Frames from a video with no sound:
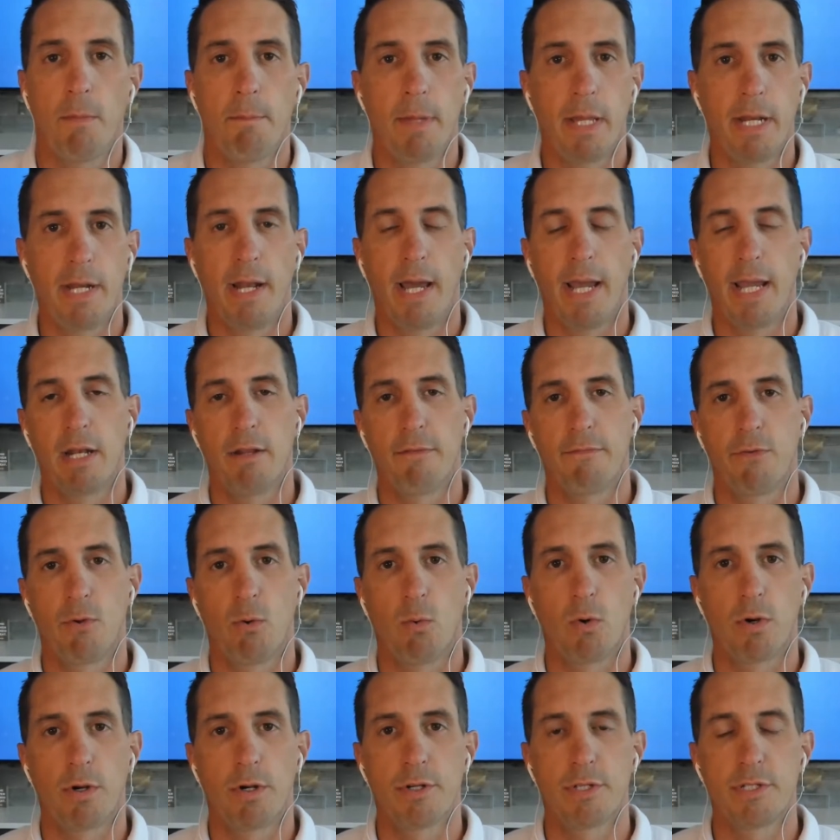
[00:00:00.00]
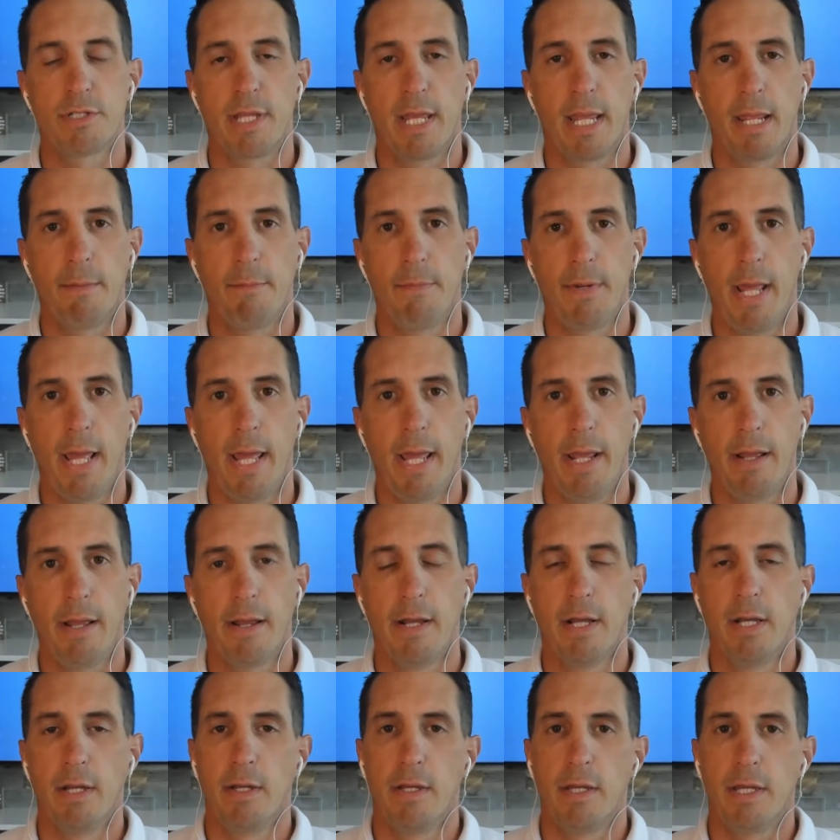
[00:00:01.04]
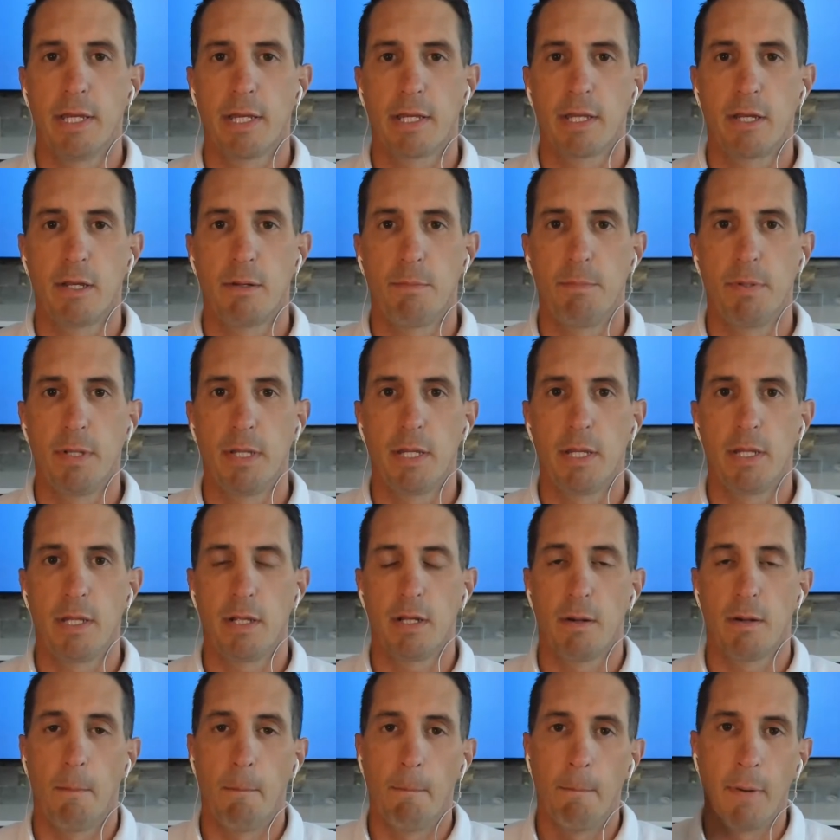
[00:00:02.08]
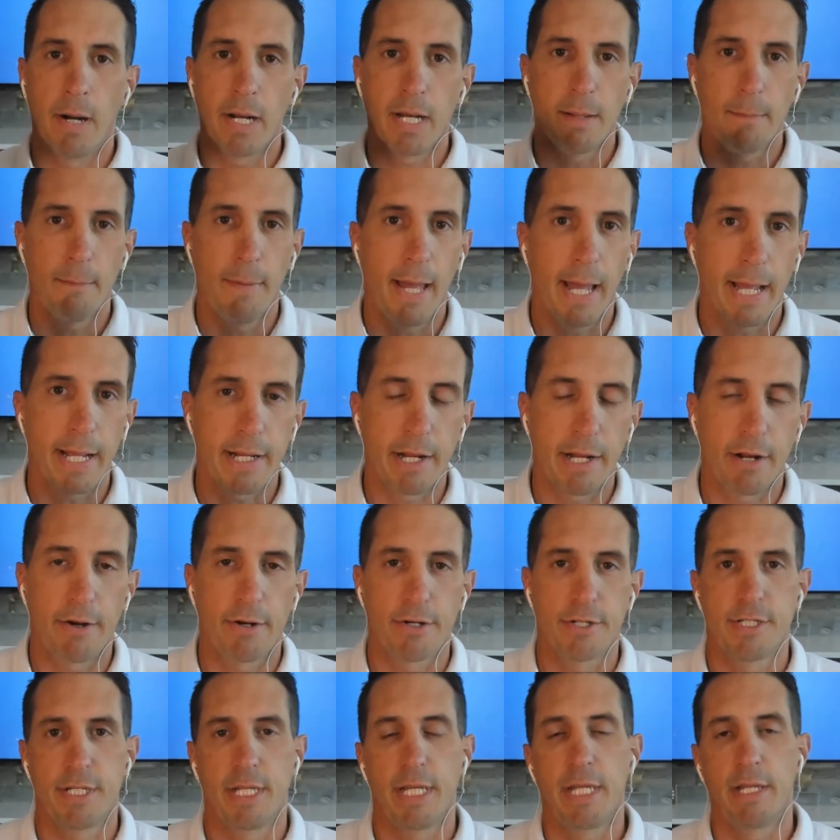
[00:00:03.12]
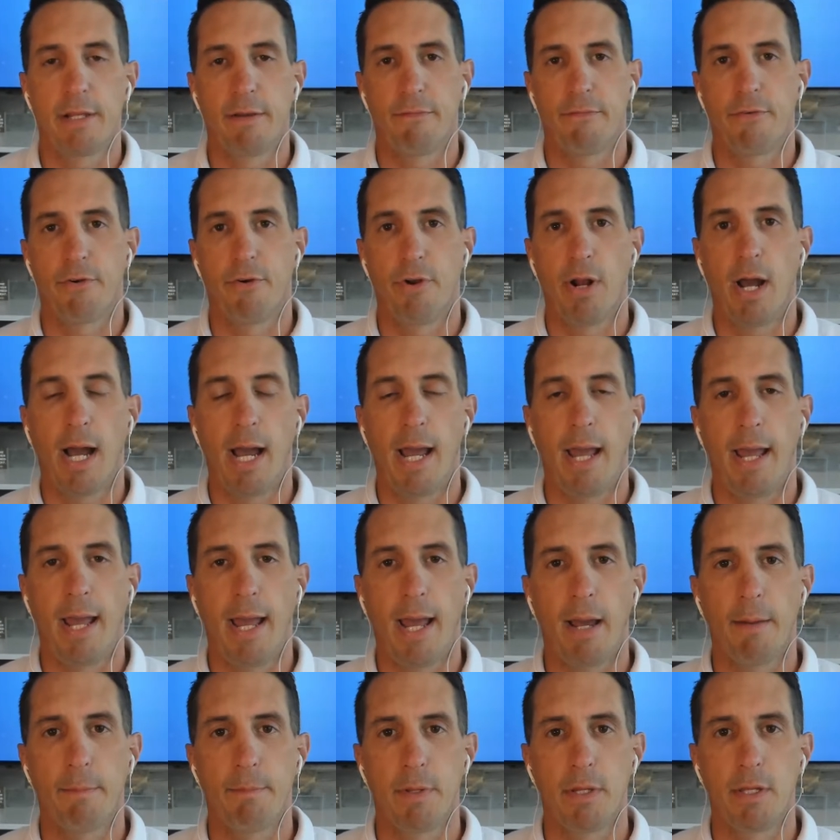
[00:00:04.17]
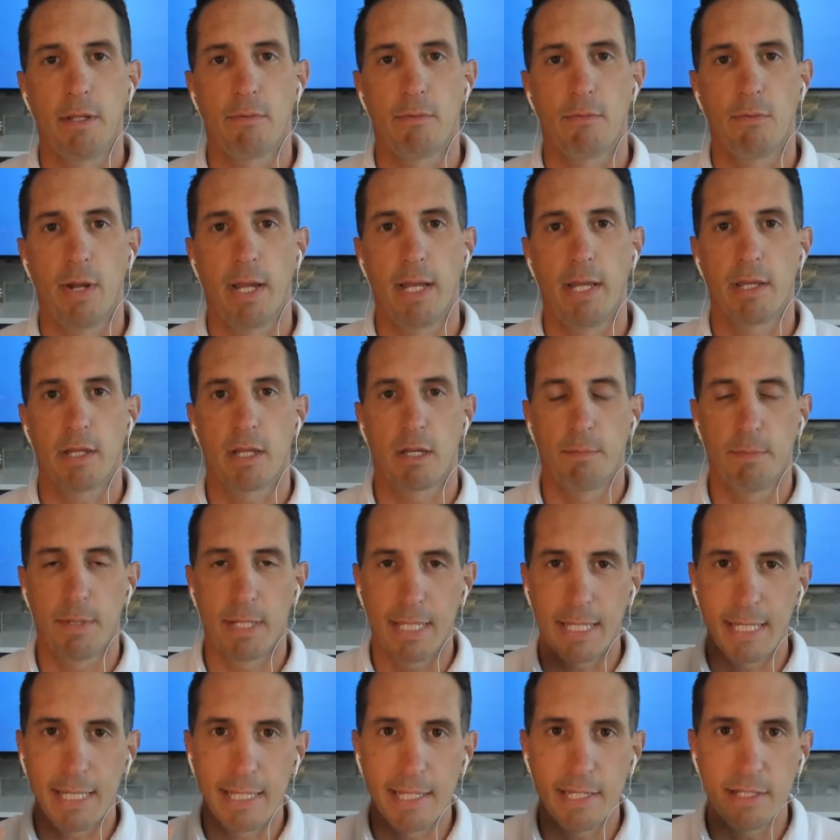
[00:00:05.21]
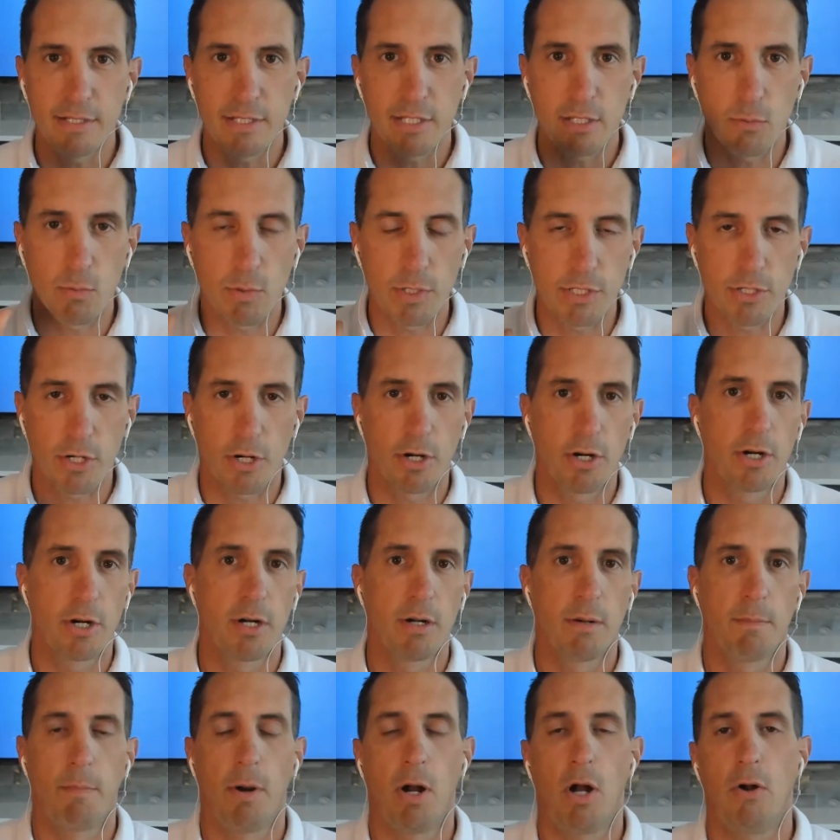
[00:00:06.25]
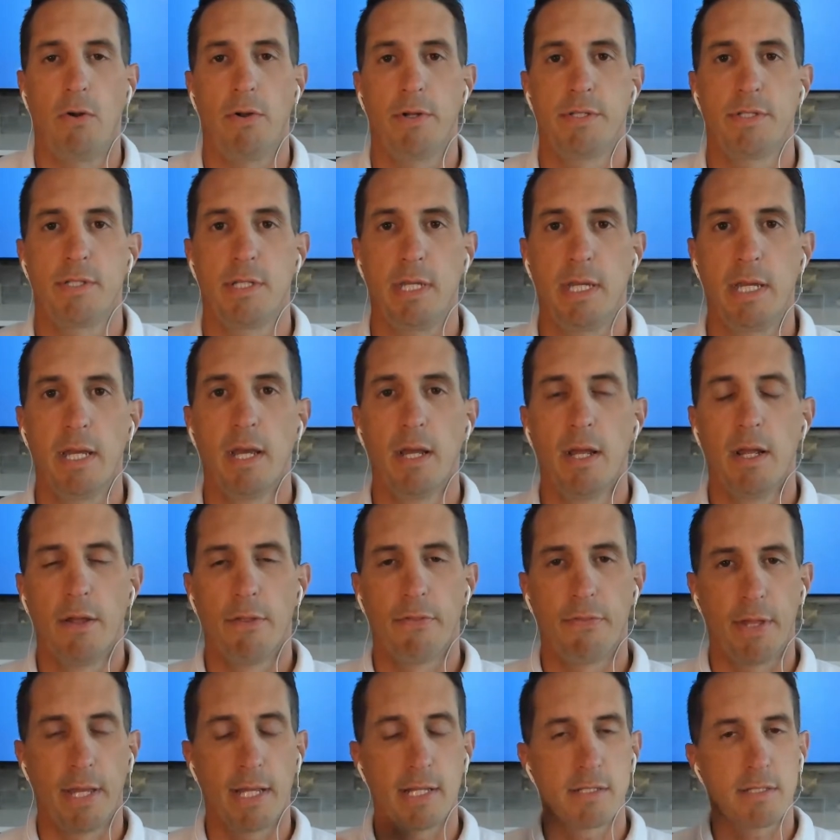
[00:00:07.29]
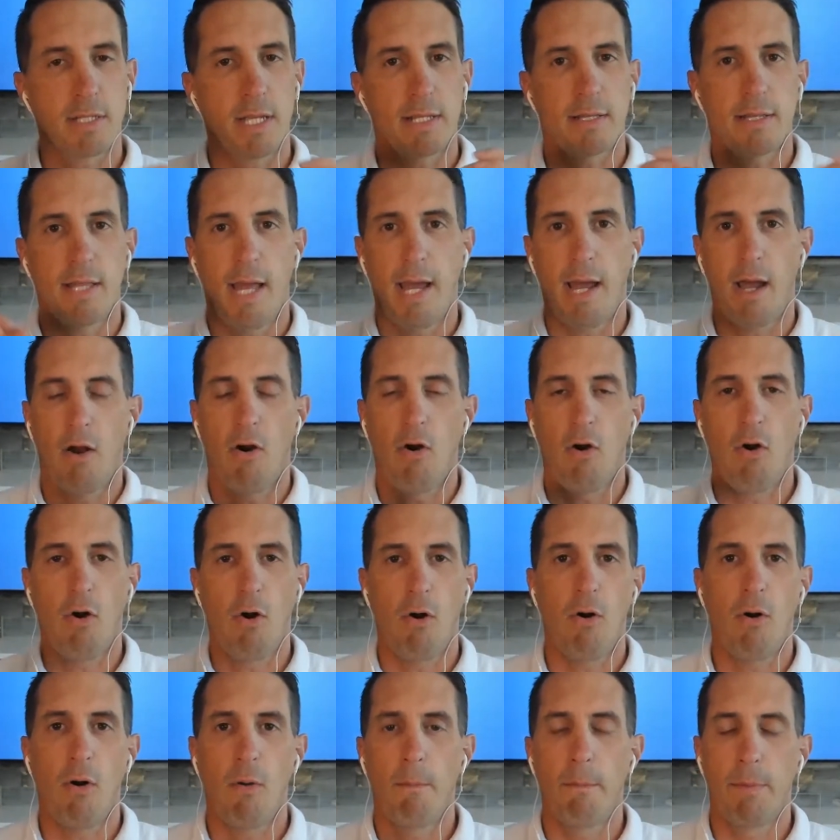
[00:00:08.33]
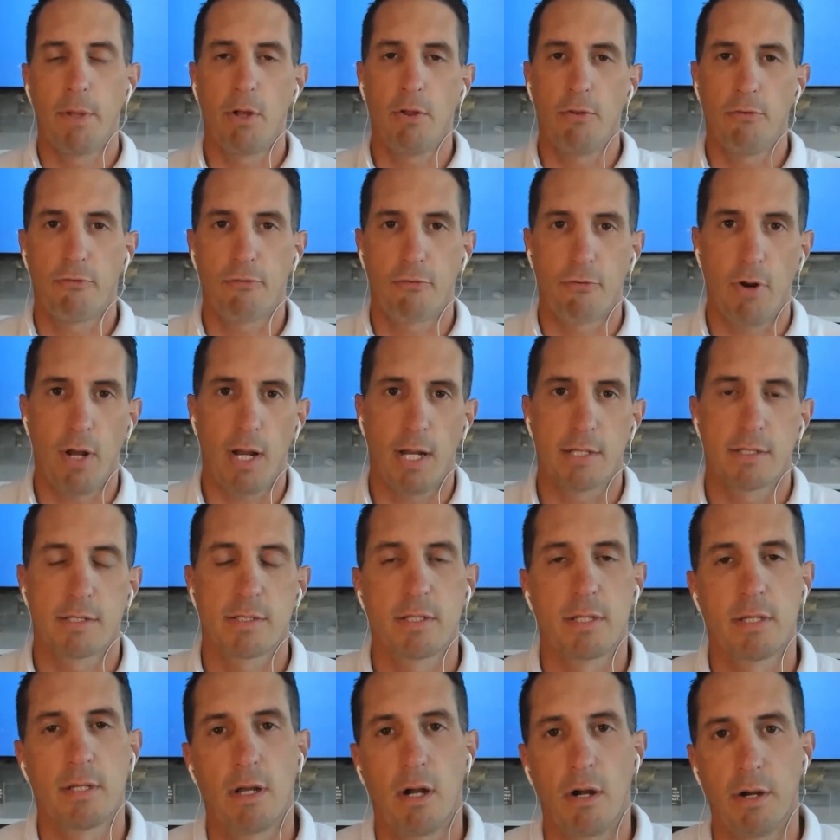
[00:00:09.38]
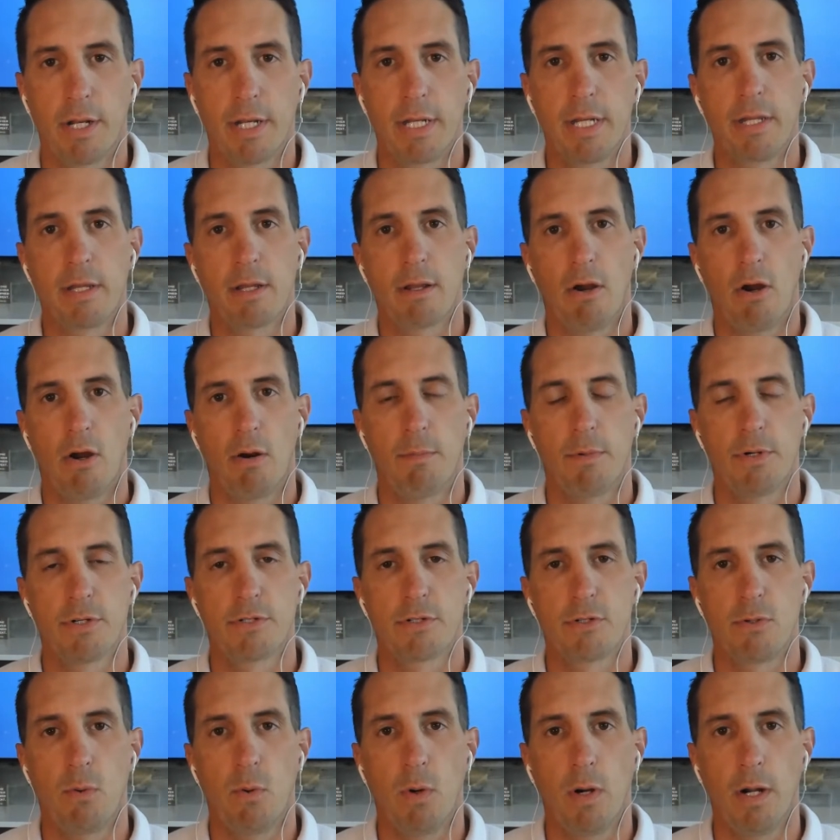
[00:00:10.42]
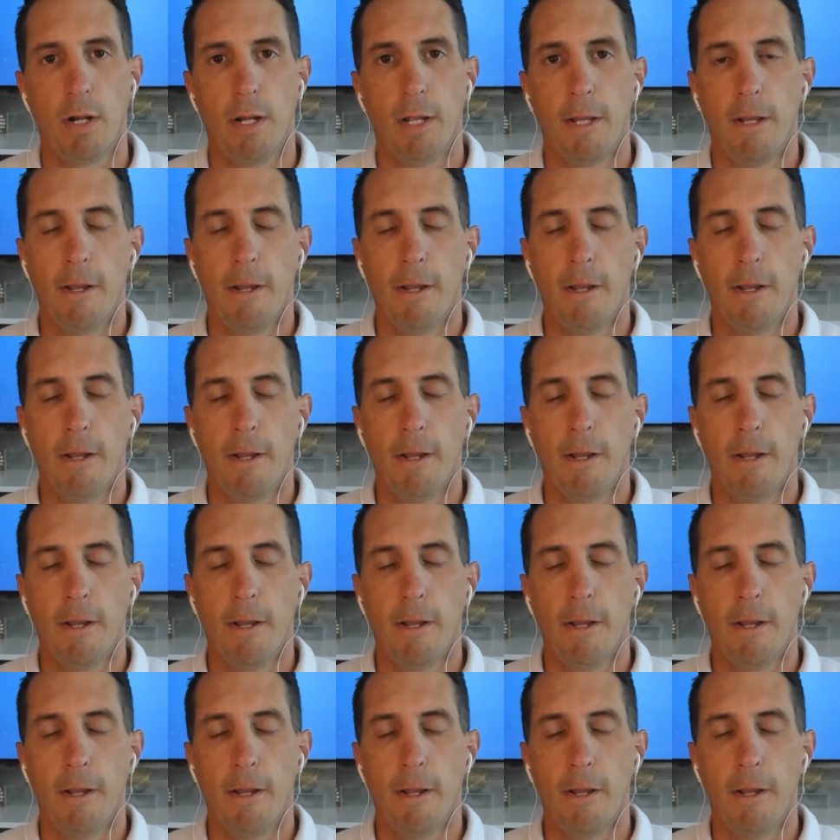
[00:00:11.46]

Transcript: midnight if you order same day. It could be money back guarantee if you're not happy, right? It could be easy return policy. Things like that all build trust on an e-commerce store.